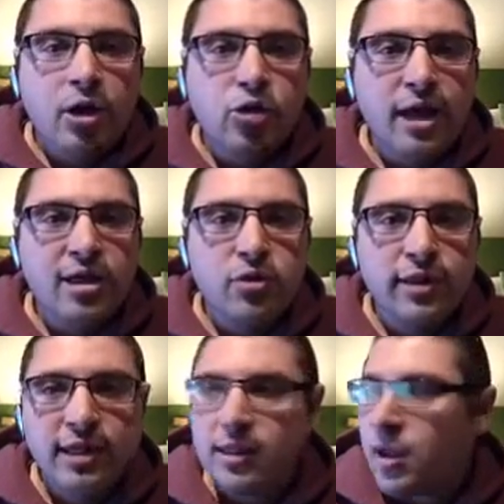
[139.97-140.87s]

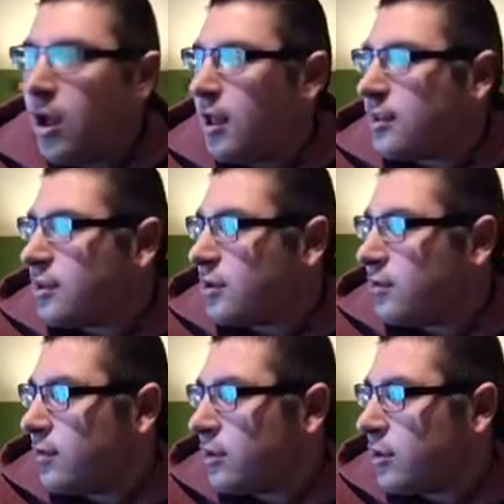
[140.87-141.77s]
Graduates
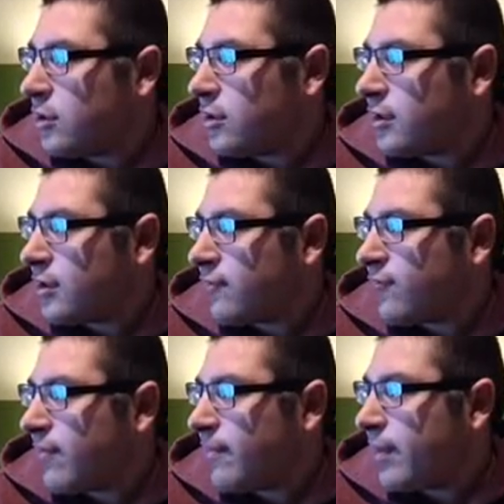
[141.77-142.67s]
also heard
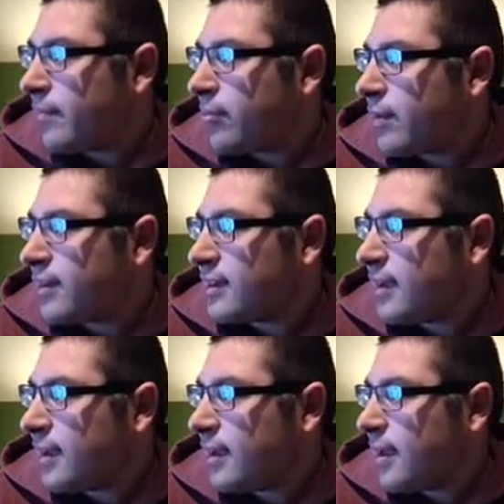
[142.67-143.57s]
from
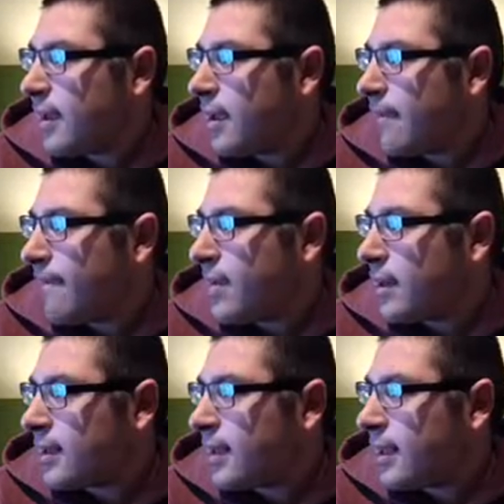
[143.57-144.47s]
President
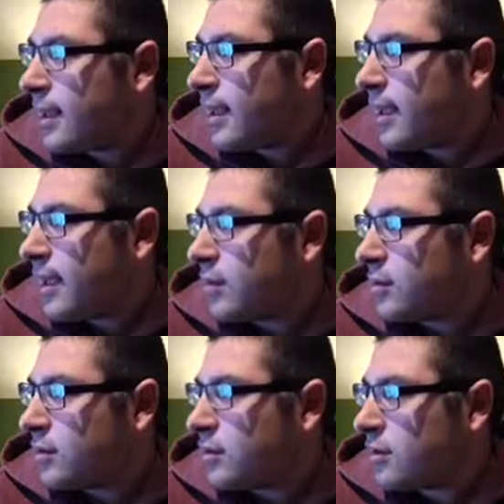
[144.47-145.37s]
Mark
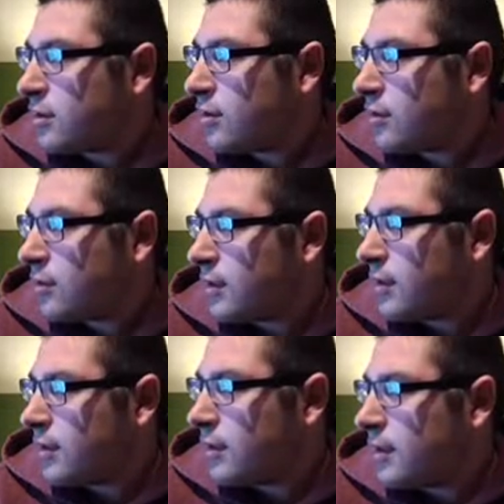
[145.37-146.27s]
Huddlestone,
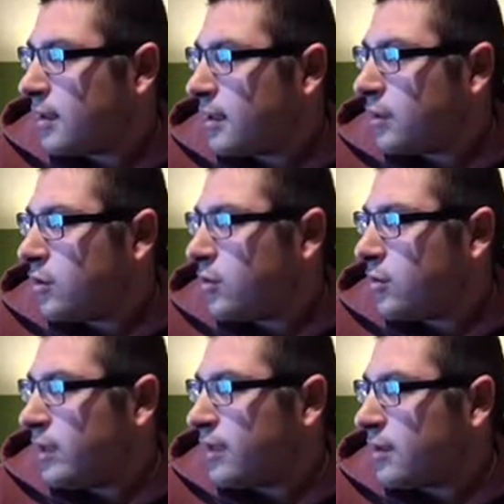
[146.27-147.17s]

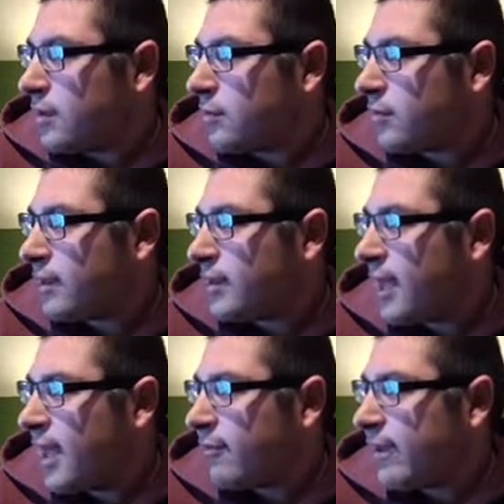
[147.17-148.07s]
who is
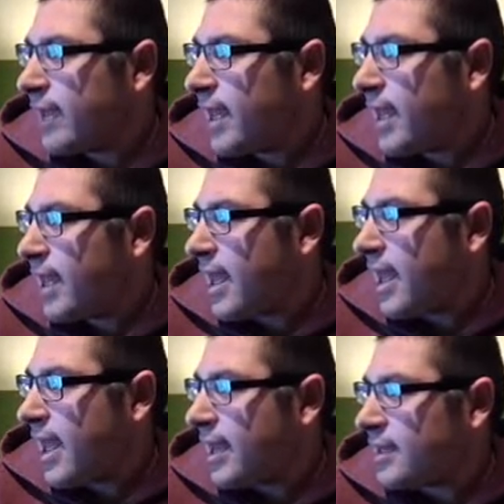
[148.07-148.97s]
retiring
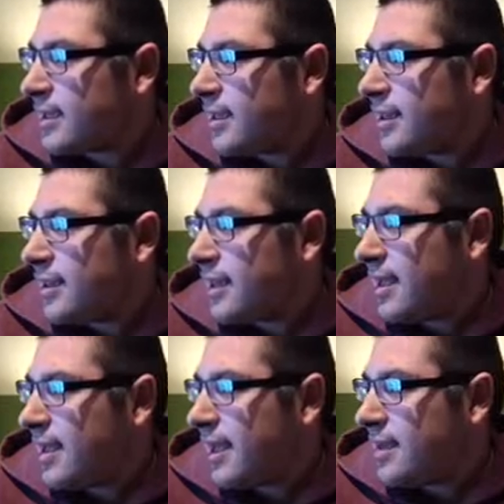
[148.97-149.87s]
at the
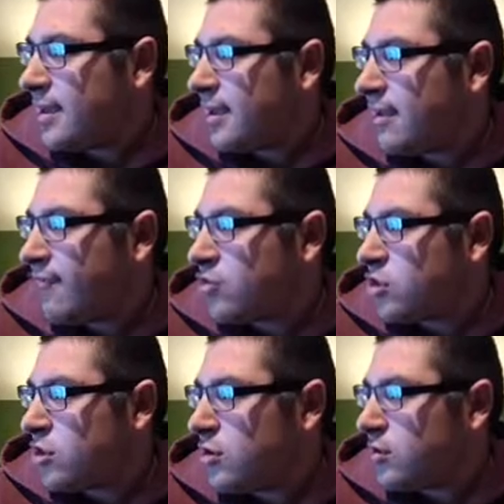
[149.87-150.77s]
end of
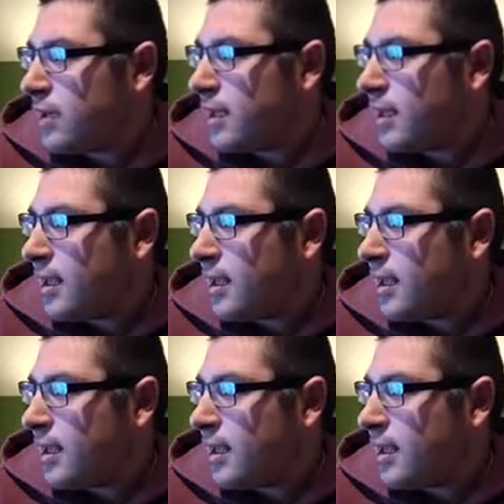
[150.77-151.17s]
June.